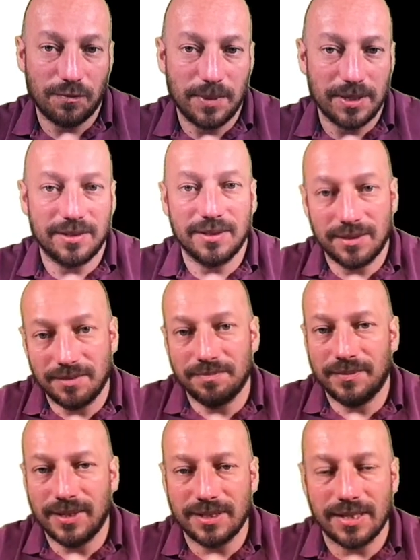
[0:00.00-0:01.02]
bits is,
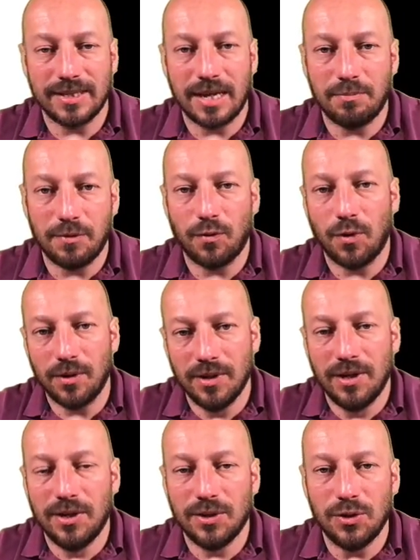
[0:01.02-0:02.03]
as I said before,
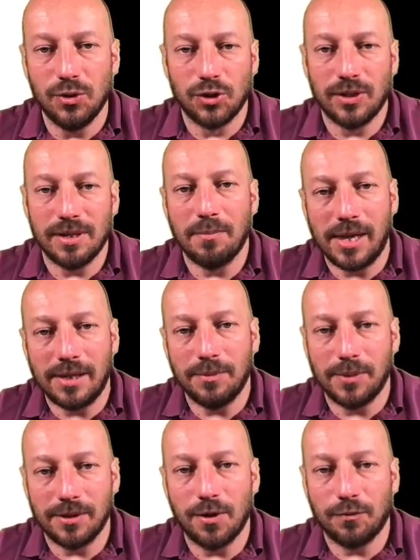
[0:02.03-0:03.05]
usually a
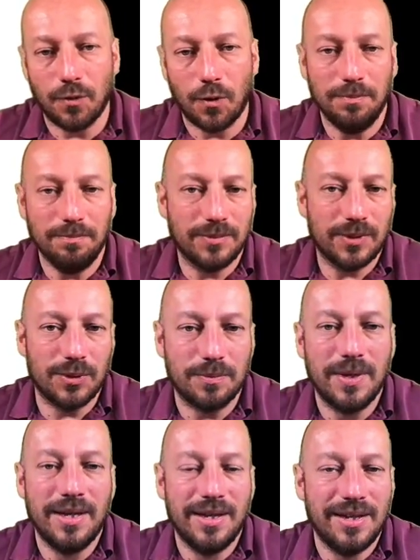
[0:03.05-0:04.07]
multiple of 4. So
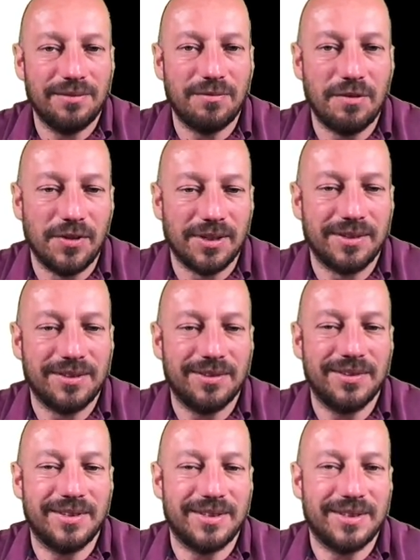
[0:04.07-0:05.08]
we will
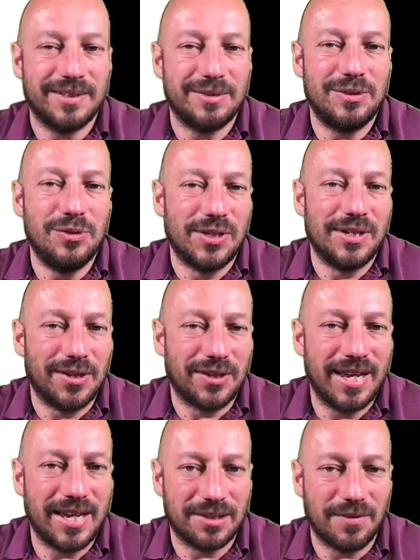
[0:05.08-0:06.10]
usually not
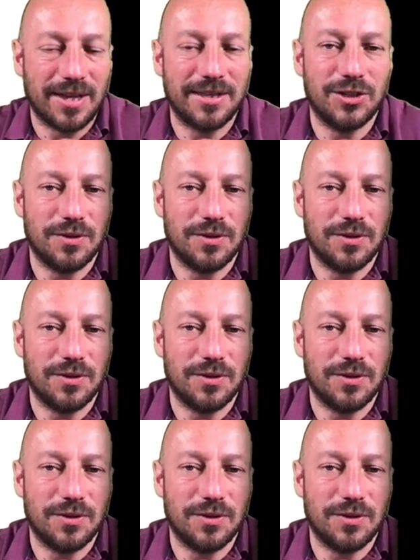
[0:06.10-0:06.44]
take advantage